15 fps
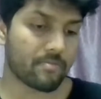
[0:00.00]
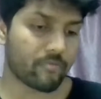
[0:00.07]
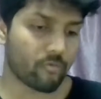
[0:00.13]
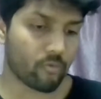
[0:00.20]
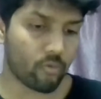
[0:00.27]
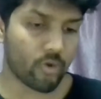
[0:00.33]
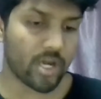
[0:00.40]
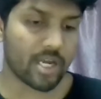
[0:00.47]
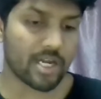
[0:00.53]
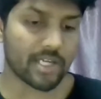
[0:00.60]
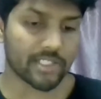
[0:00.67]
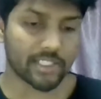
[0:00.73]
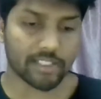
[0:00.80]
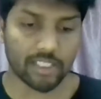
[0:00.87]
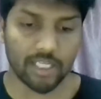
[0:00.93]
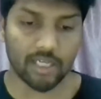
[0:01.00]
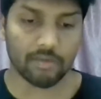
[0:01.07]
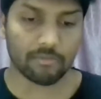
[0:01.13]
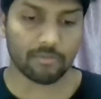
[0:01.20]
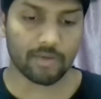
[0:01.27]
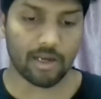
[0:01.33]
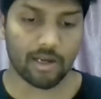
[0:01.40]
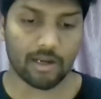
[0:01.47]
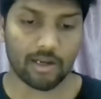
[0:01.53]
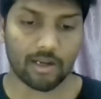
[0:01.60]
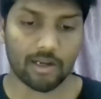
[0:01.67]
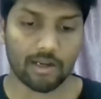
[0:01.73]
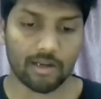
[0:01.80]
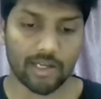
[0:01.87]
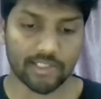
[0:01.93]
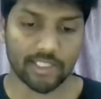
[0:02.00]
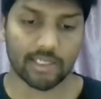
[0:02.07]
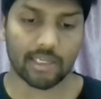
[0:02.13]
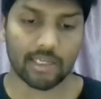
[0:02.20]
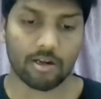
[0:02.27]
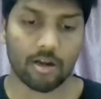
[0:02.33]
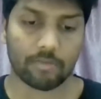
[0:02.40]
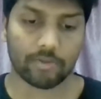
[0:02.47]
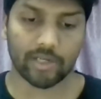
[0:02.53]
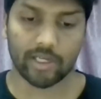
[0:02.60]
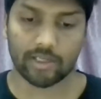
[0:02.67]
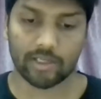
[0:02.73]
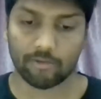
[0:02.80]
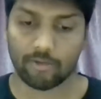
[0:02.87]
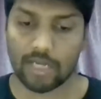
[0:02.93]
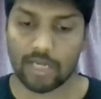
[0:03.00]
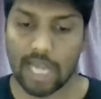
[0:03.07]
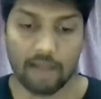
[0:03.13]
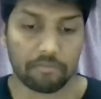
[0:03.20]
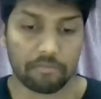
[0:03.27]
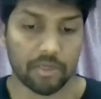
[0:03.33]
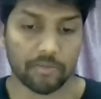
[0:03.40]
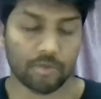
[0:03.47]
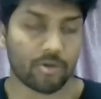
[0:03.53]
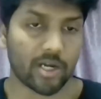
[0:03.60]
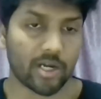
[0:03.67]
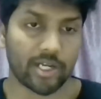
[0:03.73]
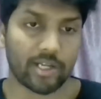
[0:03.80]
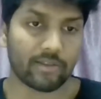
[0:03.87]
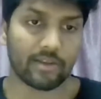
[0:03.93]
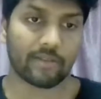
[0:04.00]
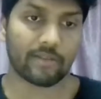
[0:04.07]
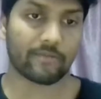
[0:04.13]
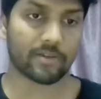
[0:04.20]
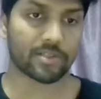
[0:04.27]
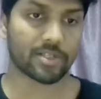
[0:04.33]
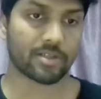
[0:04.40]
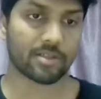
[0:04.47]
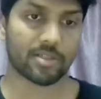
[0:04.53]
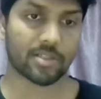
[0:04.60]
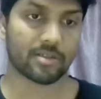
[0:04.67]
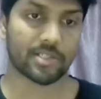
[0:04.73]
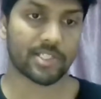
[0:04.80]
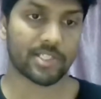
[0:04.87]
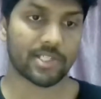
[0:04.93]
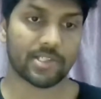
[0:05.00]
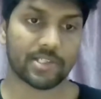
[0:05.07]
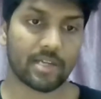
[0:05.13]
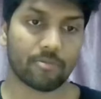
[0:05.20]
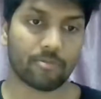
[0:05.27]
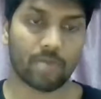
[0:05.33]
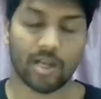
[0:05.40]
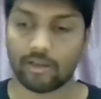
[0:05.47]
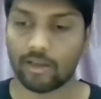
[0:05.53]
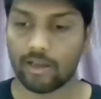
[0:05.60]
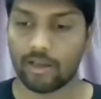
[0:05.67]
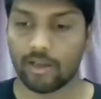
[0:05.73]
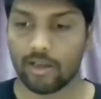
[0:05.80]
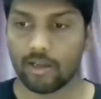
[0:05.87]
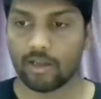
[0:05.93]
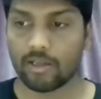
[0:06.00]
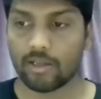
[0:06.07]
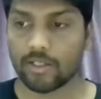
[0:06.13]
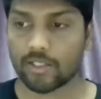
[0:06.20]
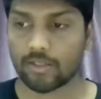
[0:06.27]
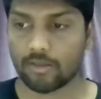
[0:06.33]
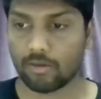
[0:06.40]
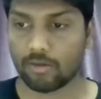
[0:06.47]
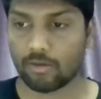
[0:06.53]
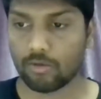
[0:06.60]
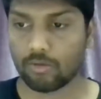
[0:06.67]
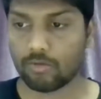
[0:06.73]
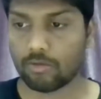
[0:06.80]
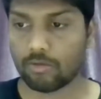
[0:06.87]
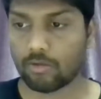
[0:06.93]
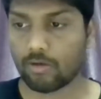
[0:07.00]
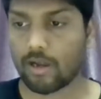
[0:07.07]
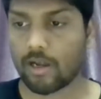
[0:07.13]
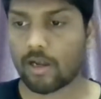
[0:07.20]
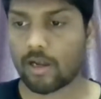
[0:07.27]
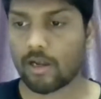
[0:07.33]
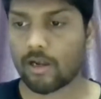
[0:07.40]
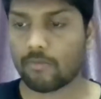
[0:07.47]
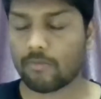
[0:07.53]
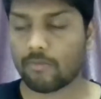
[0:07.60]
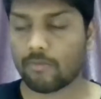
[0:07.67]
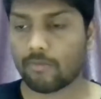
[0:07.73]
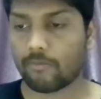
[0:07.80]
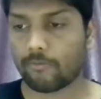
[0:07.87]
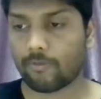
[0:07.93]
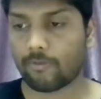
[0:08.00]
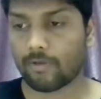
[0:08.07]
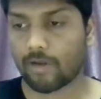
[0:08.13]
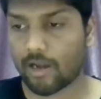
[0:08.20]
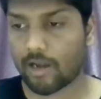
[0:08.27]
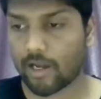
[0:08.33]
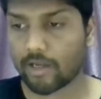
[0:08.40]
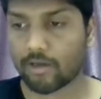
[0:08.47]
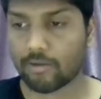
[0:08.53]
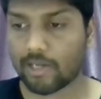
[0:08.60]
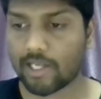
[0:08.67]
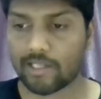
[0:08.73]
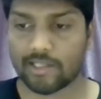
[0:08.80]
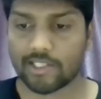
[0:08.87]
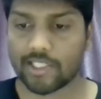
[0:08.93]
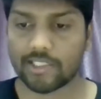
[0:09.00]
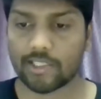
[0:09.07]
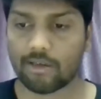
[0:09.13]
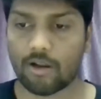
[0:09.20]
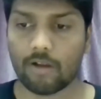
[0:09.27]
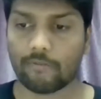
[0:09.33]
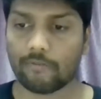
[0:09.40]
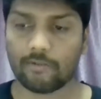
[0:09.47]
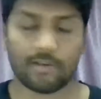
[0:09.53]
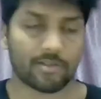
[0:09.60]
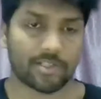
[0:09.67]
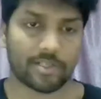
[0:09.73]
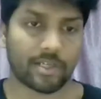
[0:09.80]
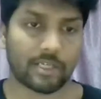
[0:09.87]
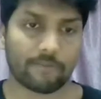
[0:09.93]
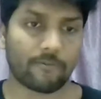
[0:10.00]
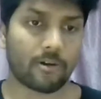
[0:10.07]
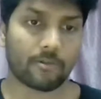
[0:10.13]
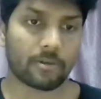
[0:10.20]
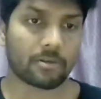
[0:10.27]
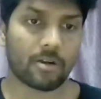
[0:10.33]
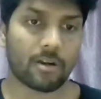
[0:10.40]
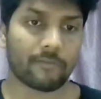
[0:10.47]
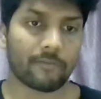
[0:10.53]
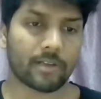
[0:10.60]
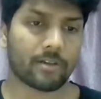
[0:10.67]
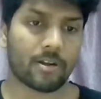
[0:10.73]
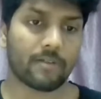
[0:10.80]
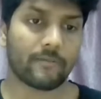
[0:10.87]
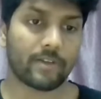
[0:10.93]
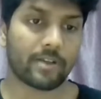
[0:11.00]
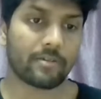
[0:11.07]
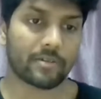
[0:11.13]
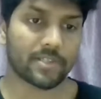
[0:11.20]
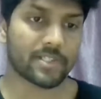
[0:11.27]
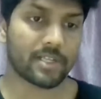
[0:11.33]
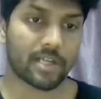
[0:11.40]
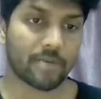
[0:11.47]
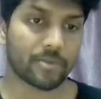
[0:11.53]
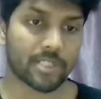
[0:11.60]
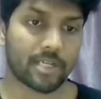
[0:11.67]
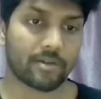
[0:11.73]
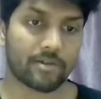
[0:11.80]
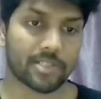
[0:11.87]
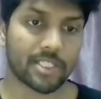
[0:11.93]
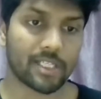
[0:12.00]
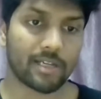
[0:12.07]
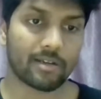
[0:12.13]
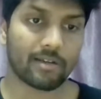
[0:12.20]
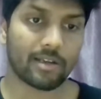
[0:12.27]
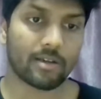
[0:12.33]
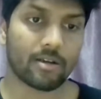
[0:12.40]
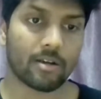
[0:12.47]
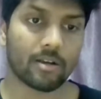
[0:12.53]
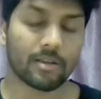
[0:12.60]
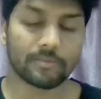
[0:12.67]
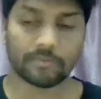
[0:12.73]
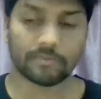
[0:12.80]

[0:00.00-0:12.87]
we as a team, as a guild operator, we have been providing the infrastructure since day one. So uh, I know like this is a straightforward conflict of interest that I was addressing early on.